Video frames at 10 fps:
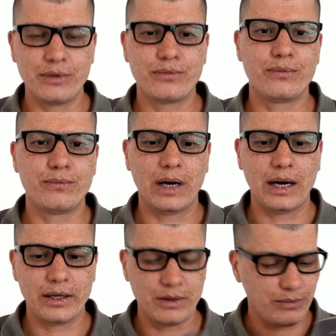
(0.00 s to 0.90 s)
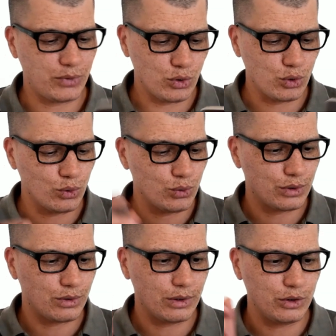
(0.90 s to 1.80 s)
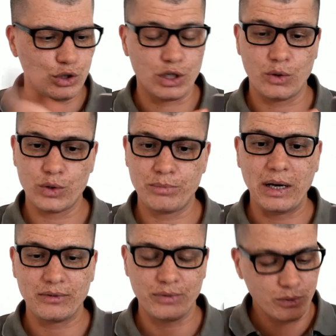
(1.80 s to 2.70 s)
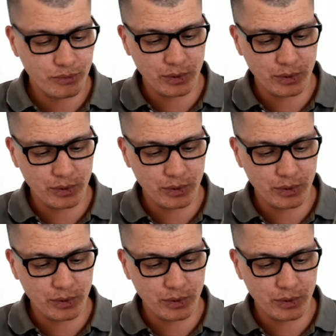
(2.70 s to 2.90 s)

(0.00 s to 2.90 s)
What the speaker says: if you use a smartphone,